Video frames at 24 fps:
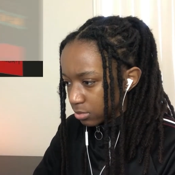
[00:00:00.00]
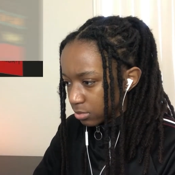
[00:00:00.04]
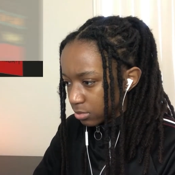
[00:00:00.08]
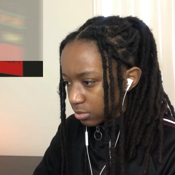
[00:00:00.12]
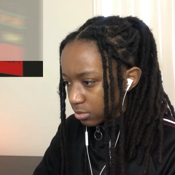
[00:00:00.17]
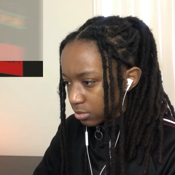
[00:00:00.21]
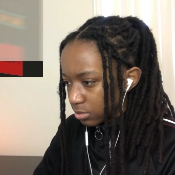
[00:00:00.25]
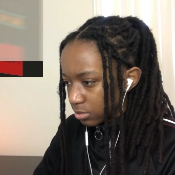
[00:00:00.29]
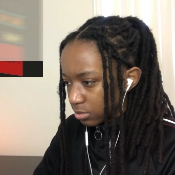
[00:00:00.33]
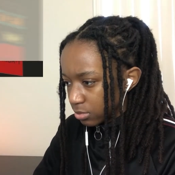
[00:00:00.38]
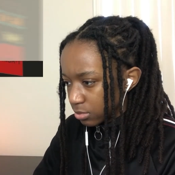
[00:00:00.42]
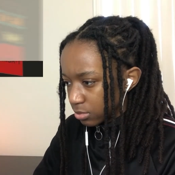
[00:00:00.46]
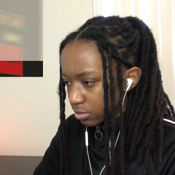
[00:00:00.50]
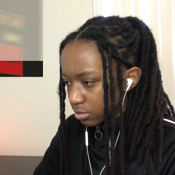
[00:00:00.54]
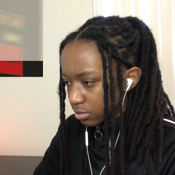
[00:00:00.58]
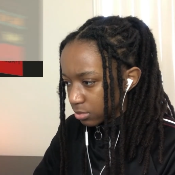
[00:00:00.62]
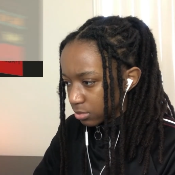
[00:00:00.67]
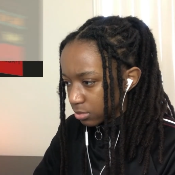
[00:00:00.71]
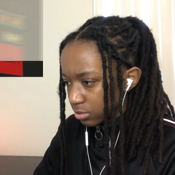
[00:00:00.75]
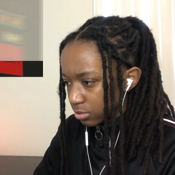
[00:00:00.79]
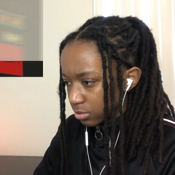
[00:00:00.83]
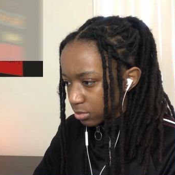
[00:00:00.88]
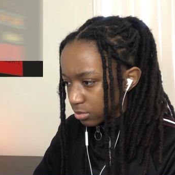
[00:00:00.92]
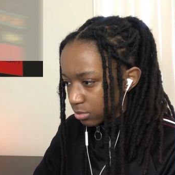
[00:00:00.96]

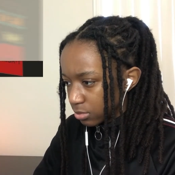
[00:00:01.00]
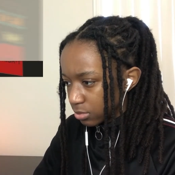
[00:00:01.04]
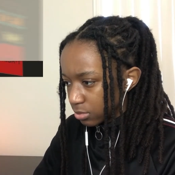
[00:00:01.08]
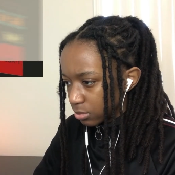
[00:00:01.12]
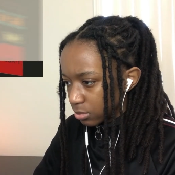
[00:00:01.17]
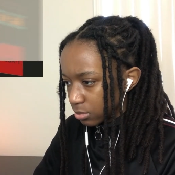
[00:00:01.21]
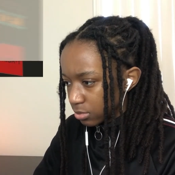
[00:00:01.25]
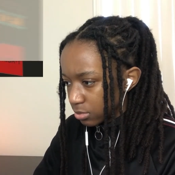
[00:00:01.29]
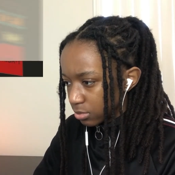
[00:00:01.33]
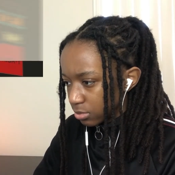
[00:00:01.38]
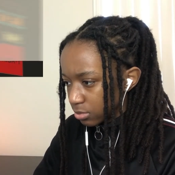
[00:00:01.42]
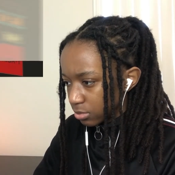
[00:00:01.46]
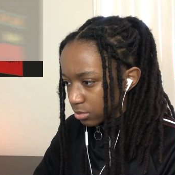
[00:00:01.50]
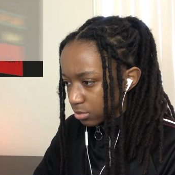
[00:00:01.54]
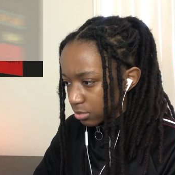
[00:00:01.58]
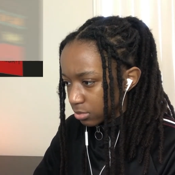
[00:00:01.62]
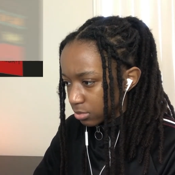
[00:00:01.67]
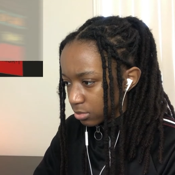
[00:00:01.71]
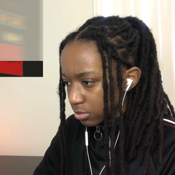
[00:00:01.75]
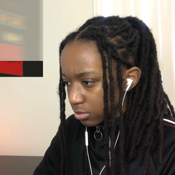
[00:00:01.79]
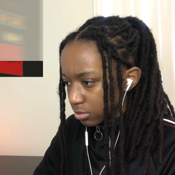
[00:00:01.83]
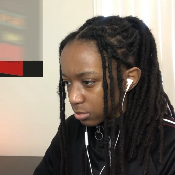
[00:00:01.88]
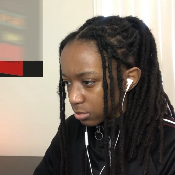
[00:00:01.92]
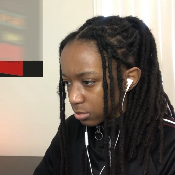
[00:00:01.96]

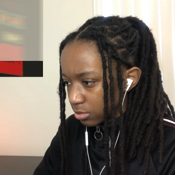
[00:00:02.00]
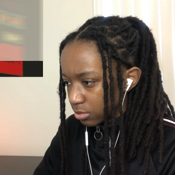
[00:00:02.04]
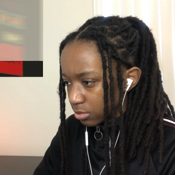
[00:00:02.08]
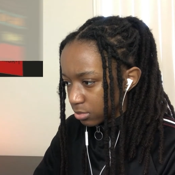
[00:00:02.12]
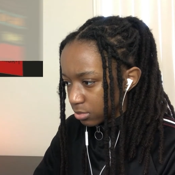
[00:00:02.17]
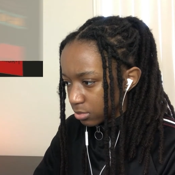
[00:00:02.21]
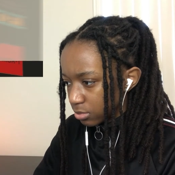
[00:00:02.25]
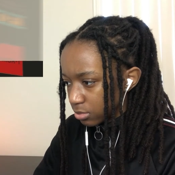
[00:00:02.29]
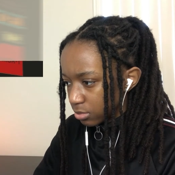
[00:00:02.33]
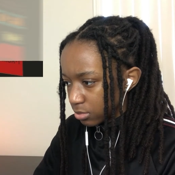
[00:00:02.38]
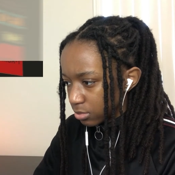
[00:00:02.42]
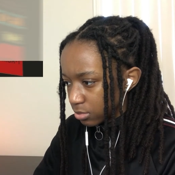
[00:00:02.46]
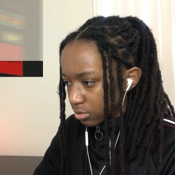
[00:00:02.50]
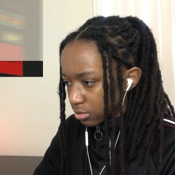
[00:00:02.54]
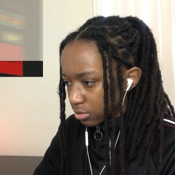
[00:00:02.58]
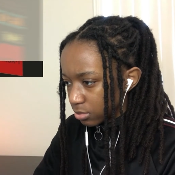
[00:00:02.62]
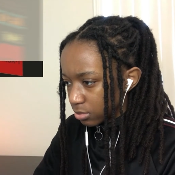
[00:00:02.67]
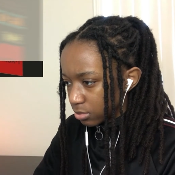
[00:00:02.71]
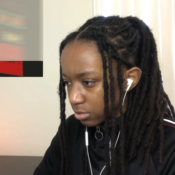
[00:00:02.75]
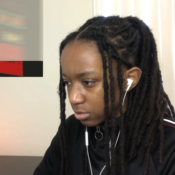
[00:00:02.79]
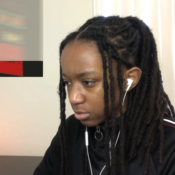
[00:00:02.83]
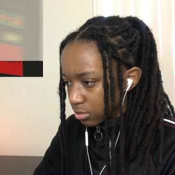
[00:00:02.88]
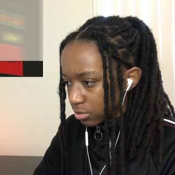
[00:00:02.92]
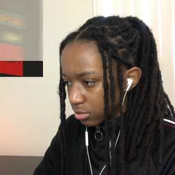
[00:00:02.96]

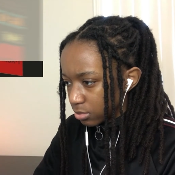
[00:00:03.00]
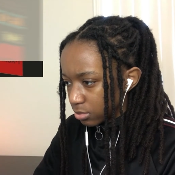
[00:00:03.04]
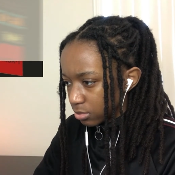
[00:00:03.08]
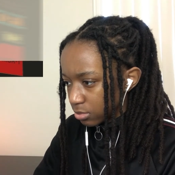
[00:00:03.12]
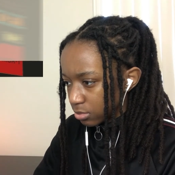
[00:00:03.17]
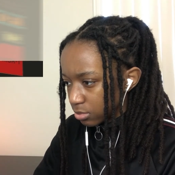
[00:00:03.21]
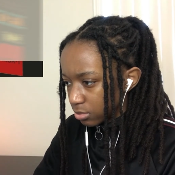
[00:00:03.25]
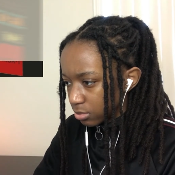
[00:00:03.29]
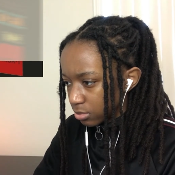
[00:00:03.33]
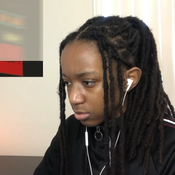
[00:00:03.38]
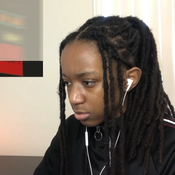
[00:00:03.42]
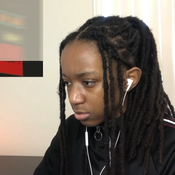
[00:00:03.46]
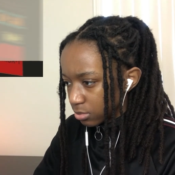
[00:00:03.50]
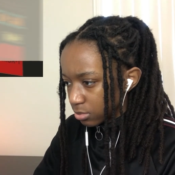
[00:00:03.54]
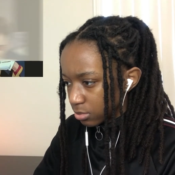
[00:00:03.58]
(silence)